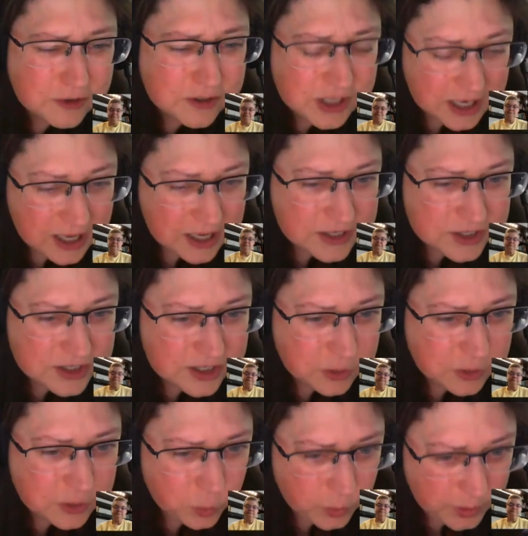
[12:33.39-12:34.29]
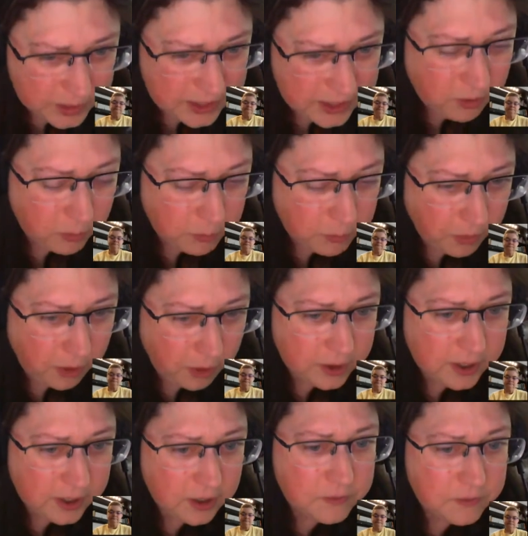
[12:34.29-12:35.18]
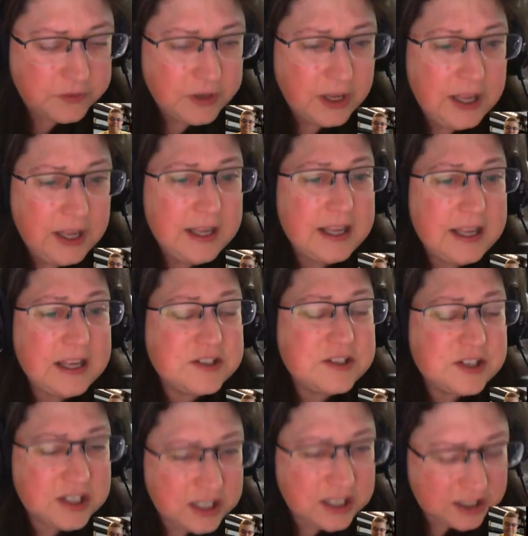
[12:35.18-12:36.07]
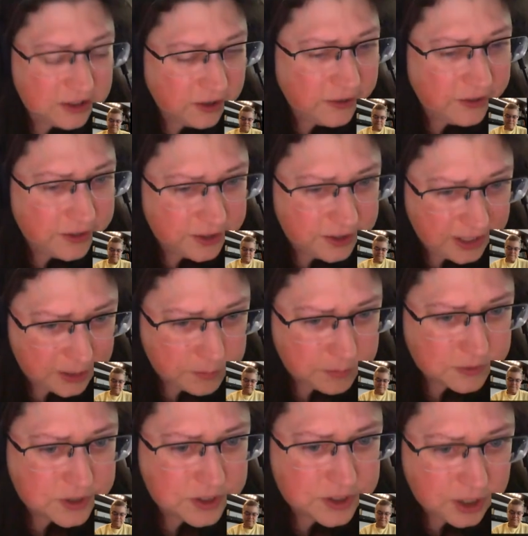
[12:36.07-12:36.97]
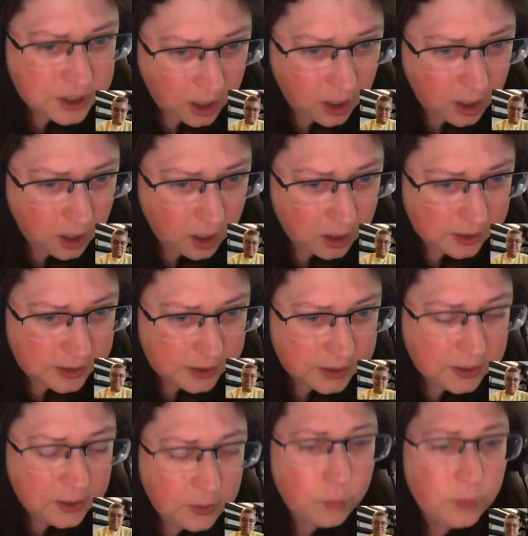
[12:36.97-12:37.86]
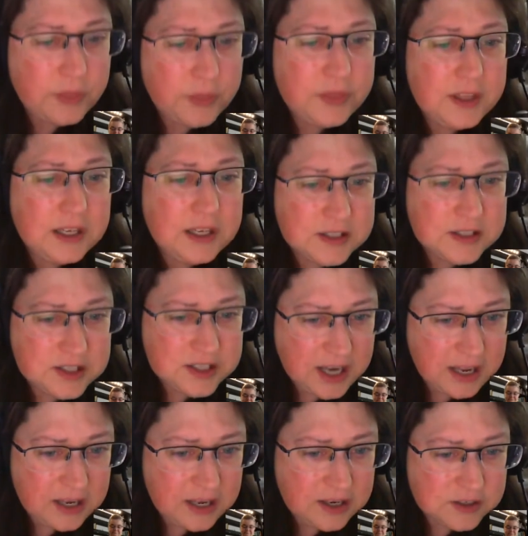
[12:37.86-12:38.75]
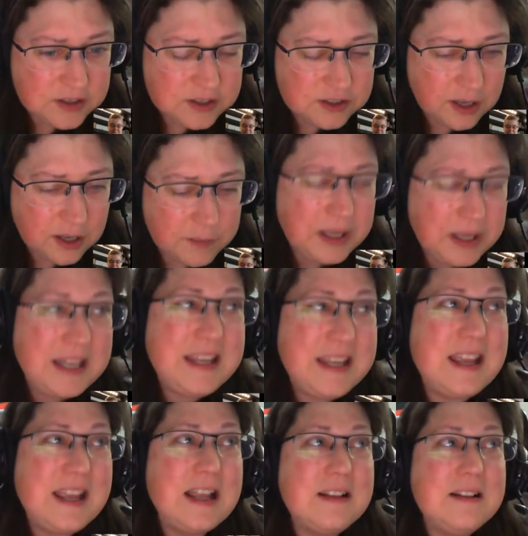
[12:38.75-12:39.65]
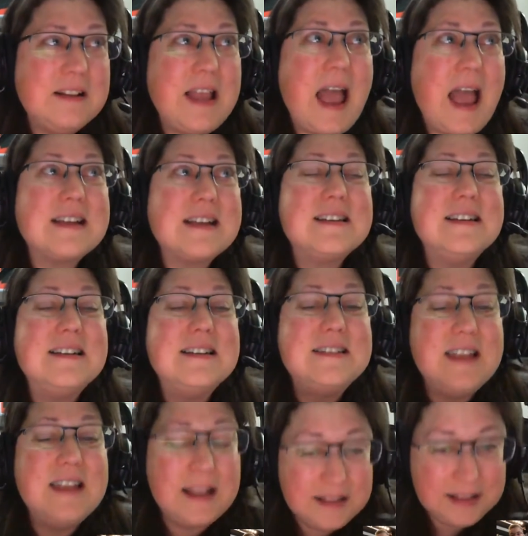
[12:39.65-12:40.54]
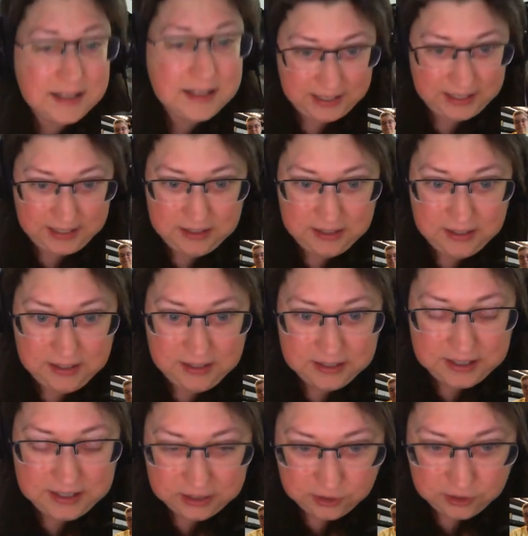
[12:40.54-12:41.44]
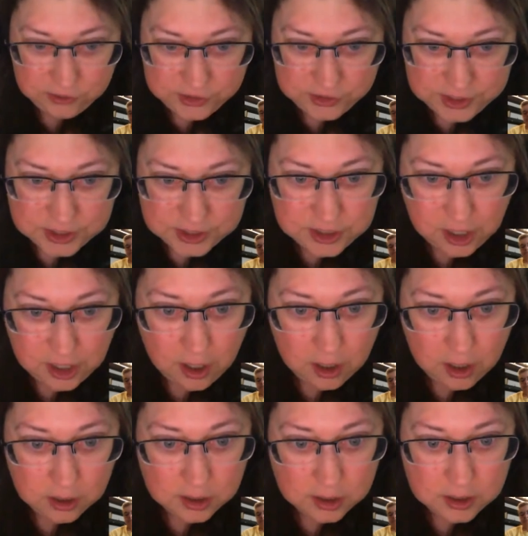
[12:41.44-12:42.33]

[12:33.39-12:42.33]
does that we are part of is kill the neighbor's dog with the intent. I mean, he accidentally kills the dog.